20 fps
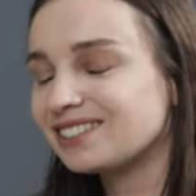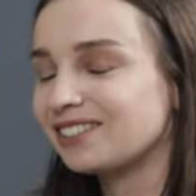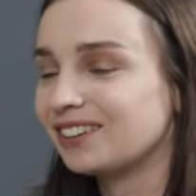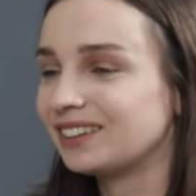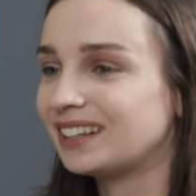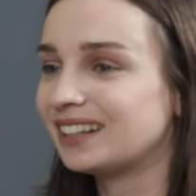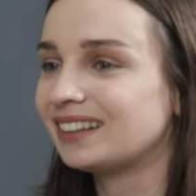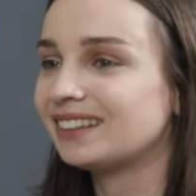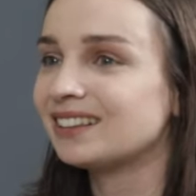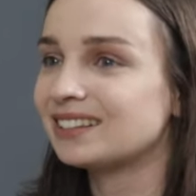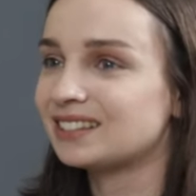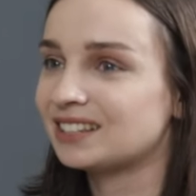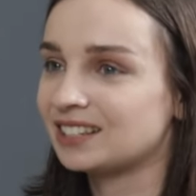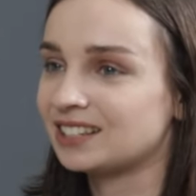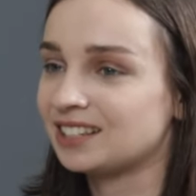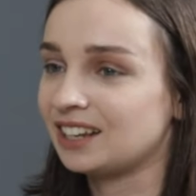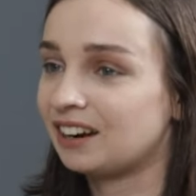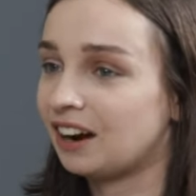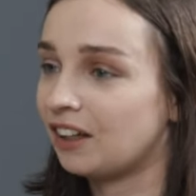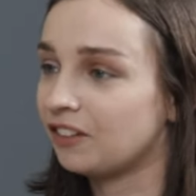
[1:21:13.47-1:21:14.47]
So I think this
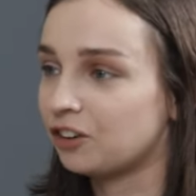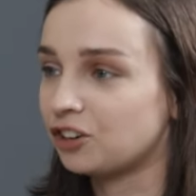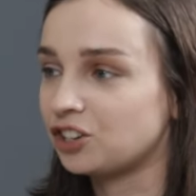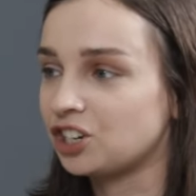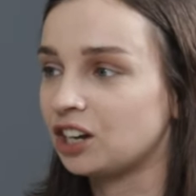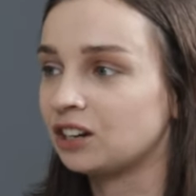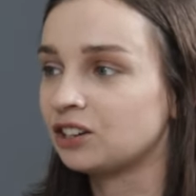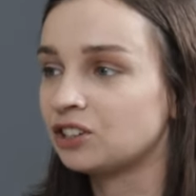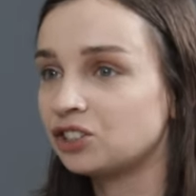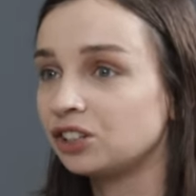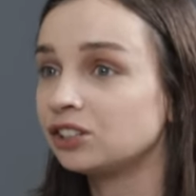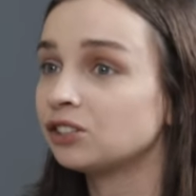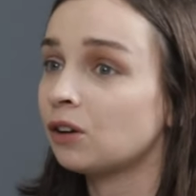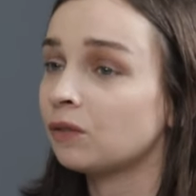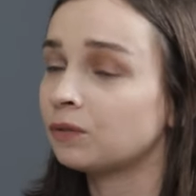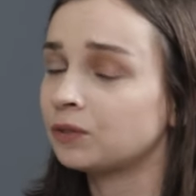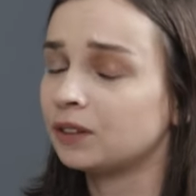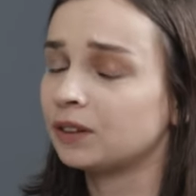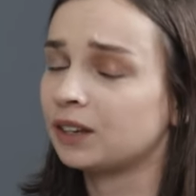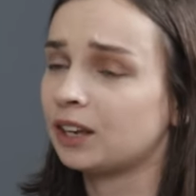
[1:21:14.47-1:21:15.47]
is another challenge. This
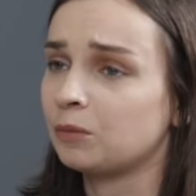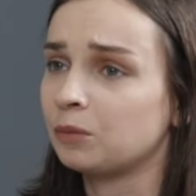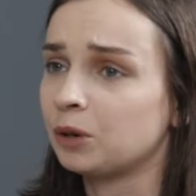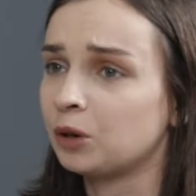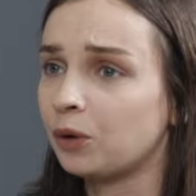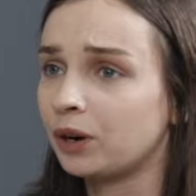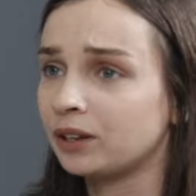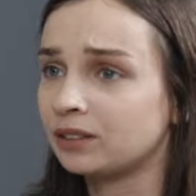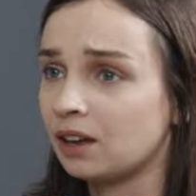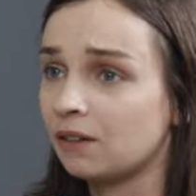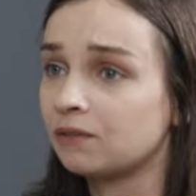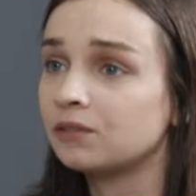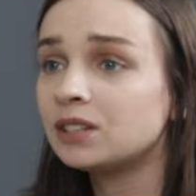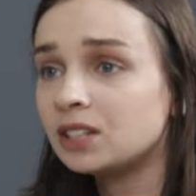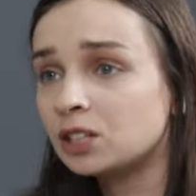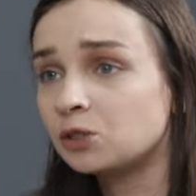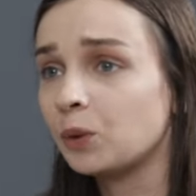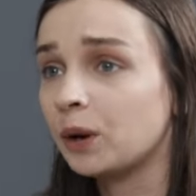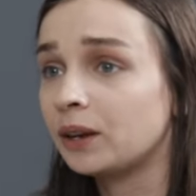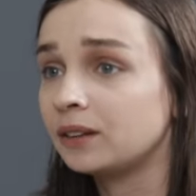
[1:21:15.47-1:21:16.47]
often can be quite tough.
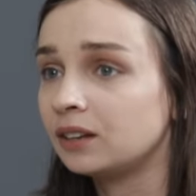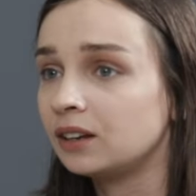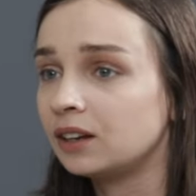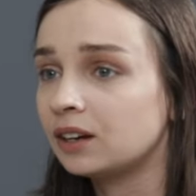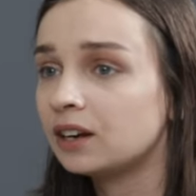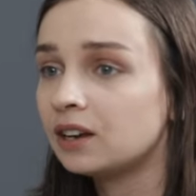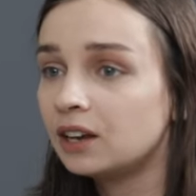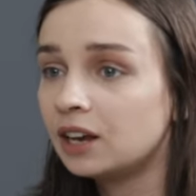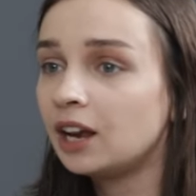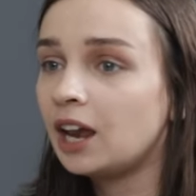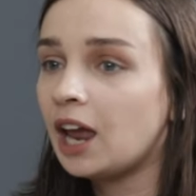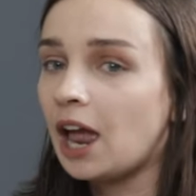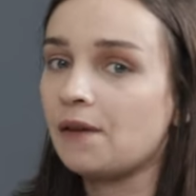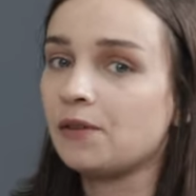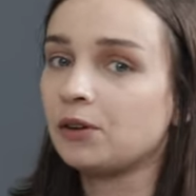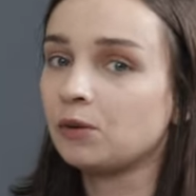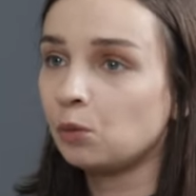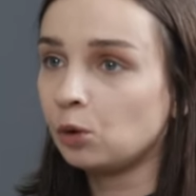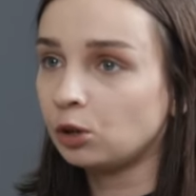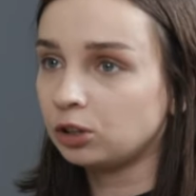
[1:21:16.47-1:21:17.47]
This is why I think
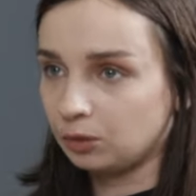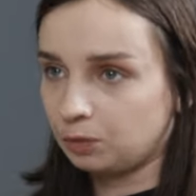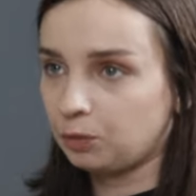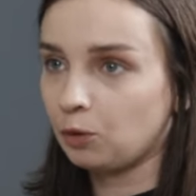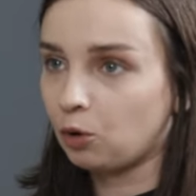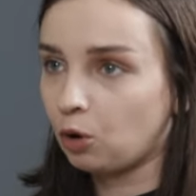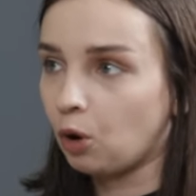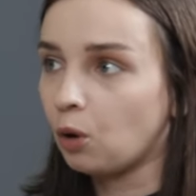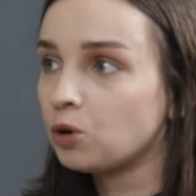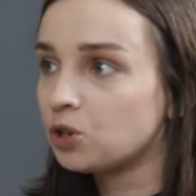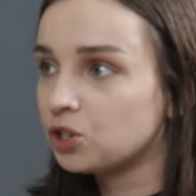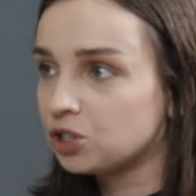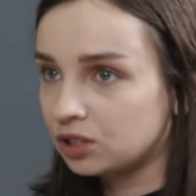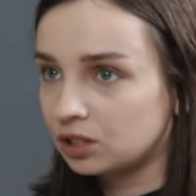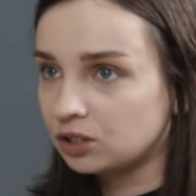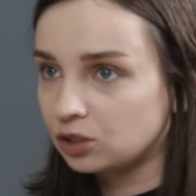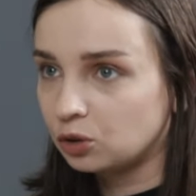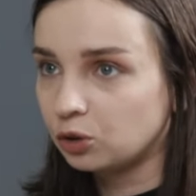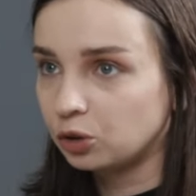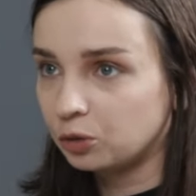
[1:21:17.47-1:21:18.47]
having multiple coaches
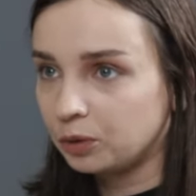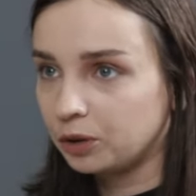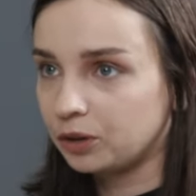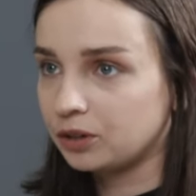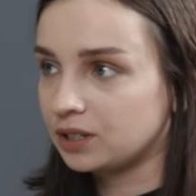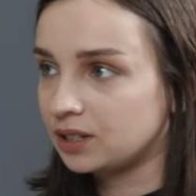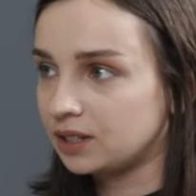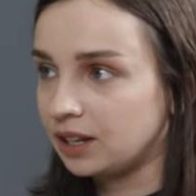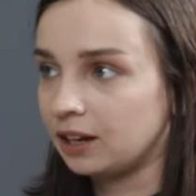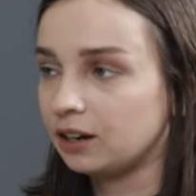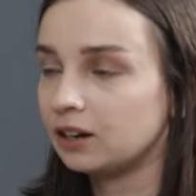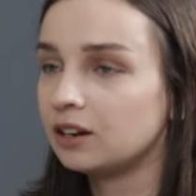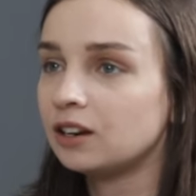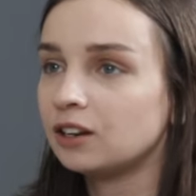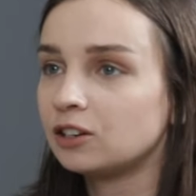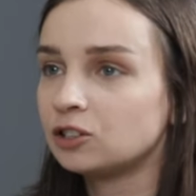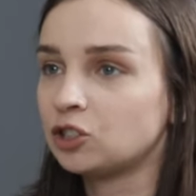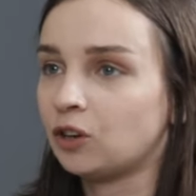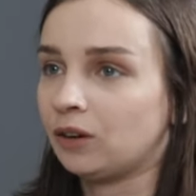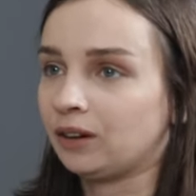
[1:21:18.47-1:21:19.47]
is good because then
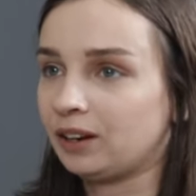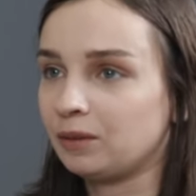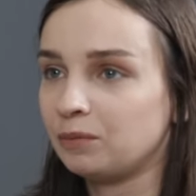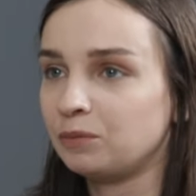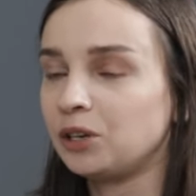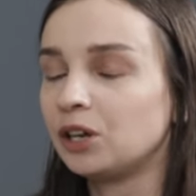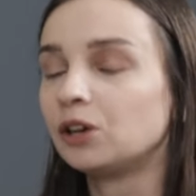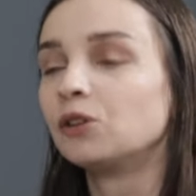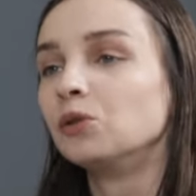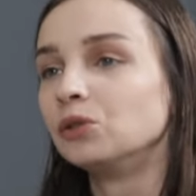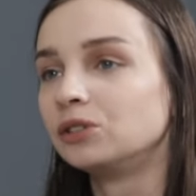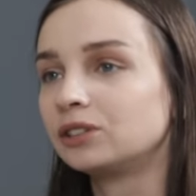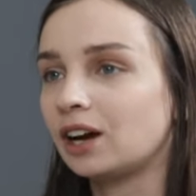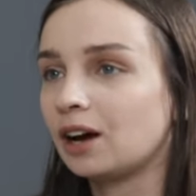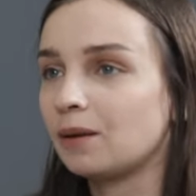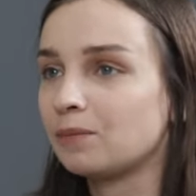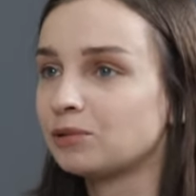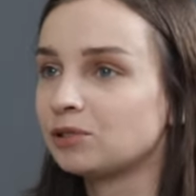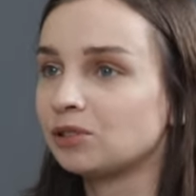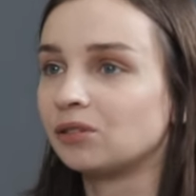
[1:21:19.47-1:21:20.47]
someone can be a good
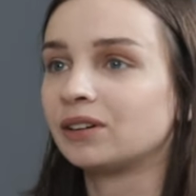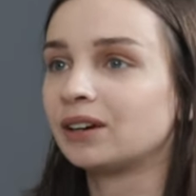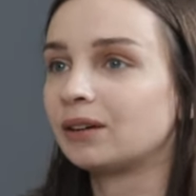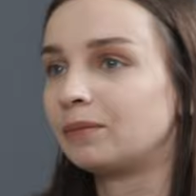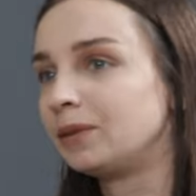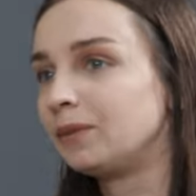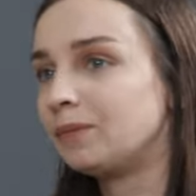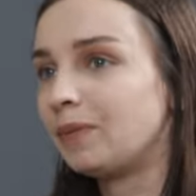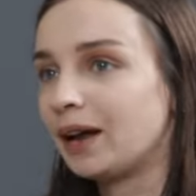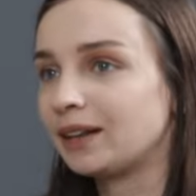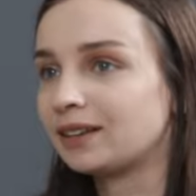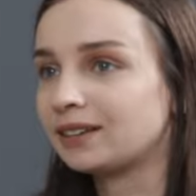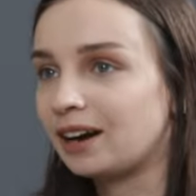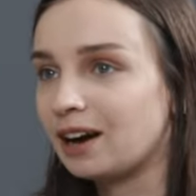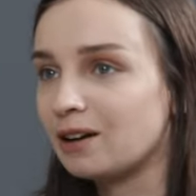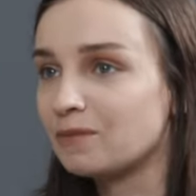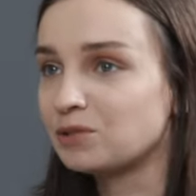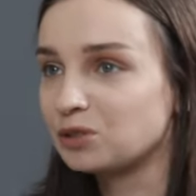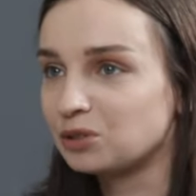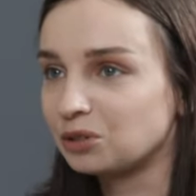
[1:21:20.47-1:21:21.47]
cup, someone can be bad
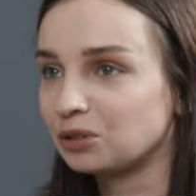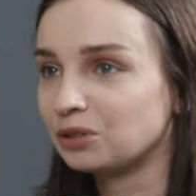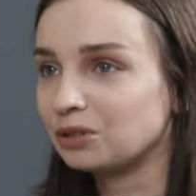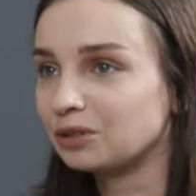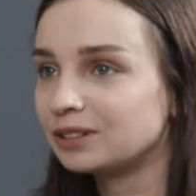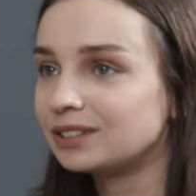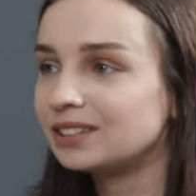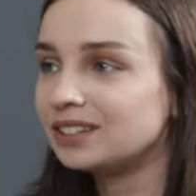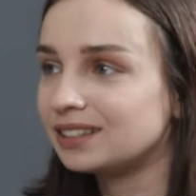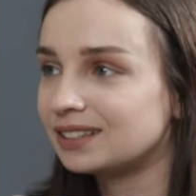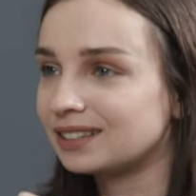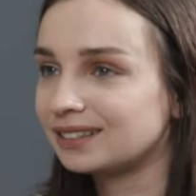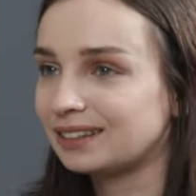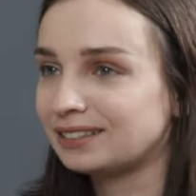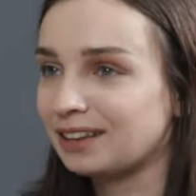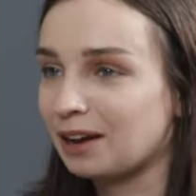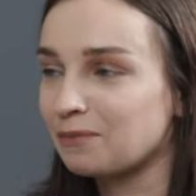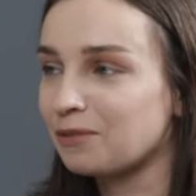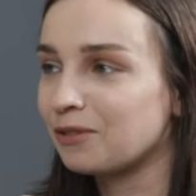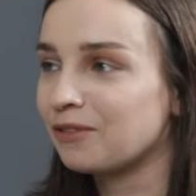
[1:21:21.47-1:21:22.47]
cup. So yeah. these
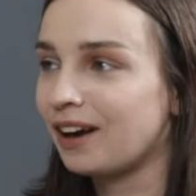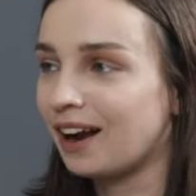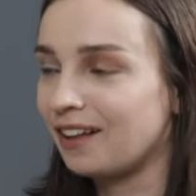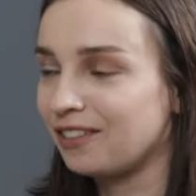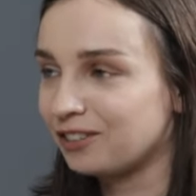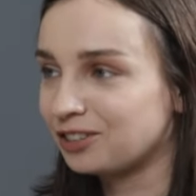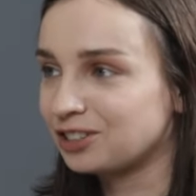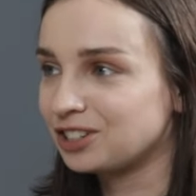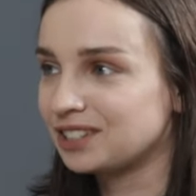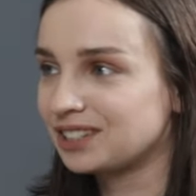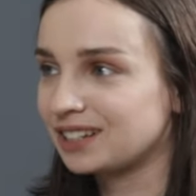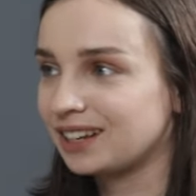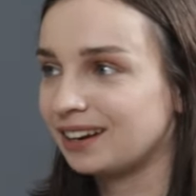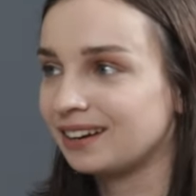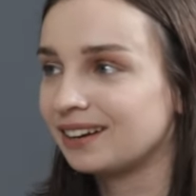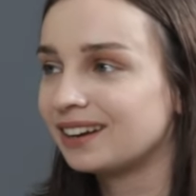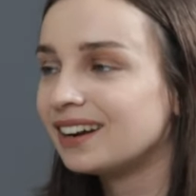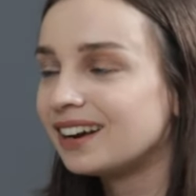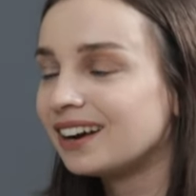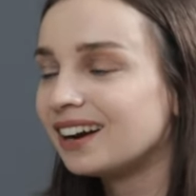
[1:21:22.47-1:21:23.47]
type of energies
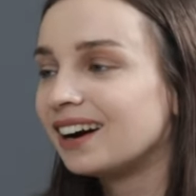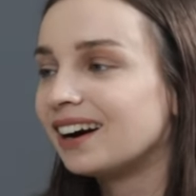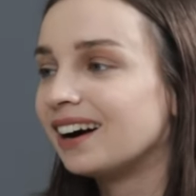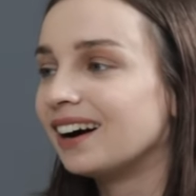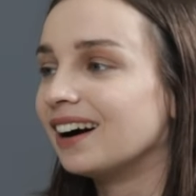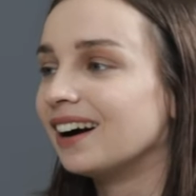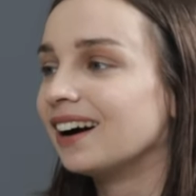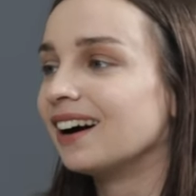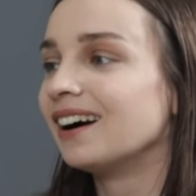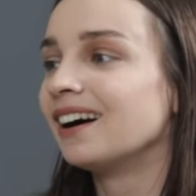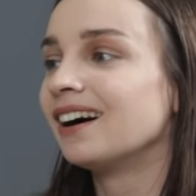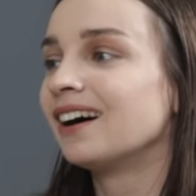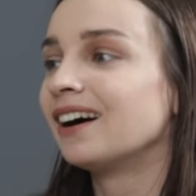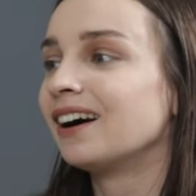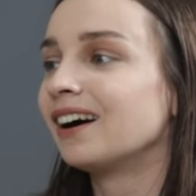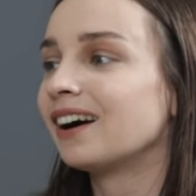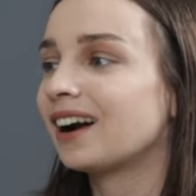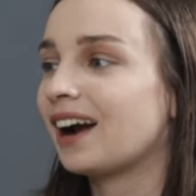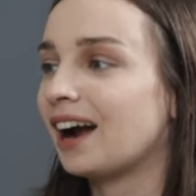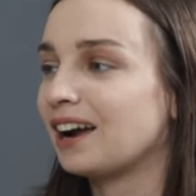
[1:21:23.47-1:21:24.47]
can
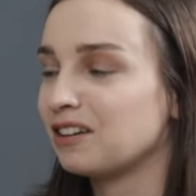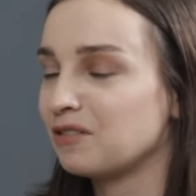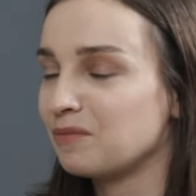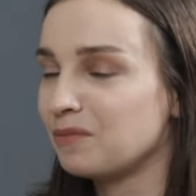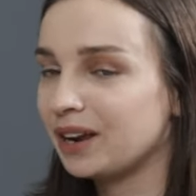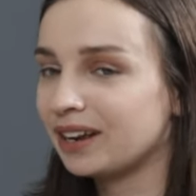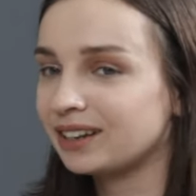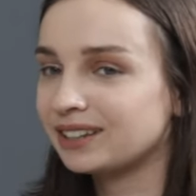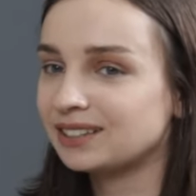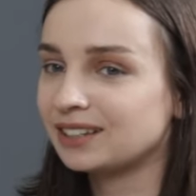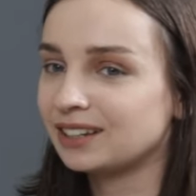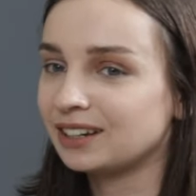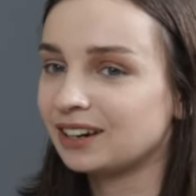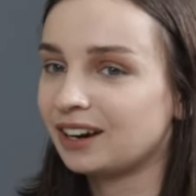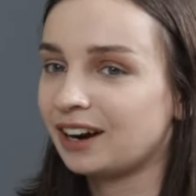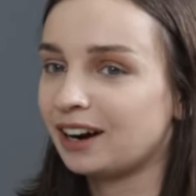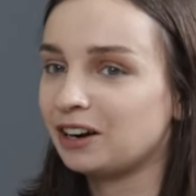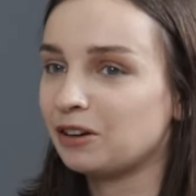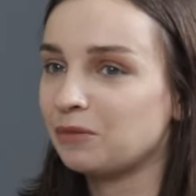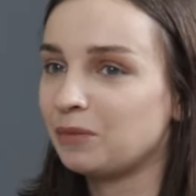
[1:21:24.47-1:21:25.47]
uh, kind of mix and
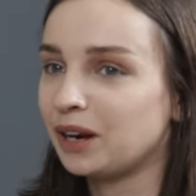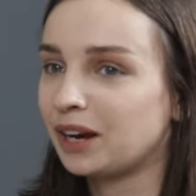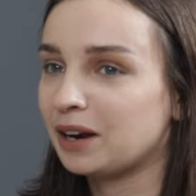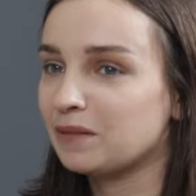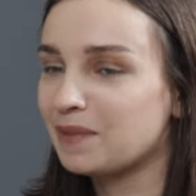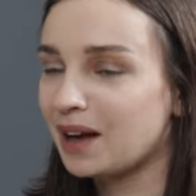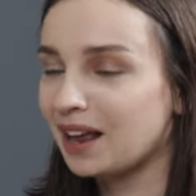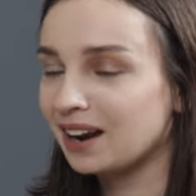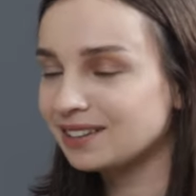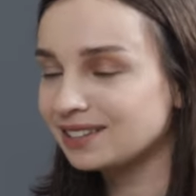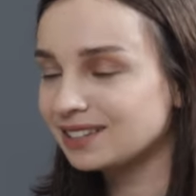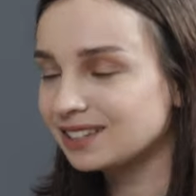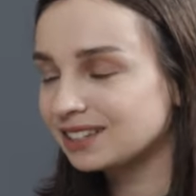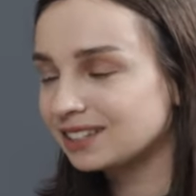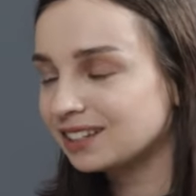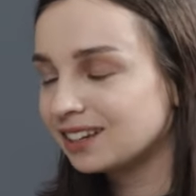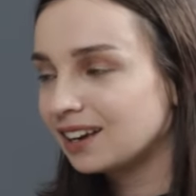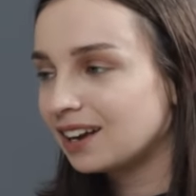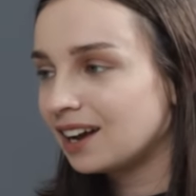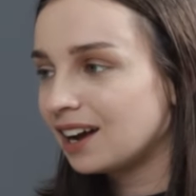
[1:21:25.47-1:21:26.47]
kind of make a balance.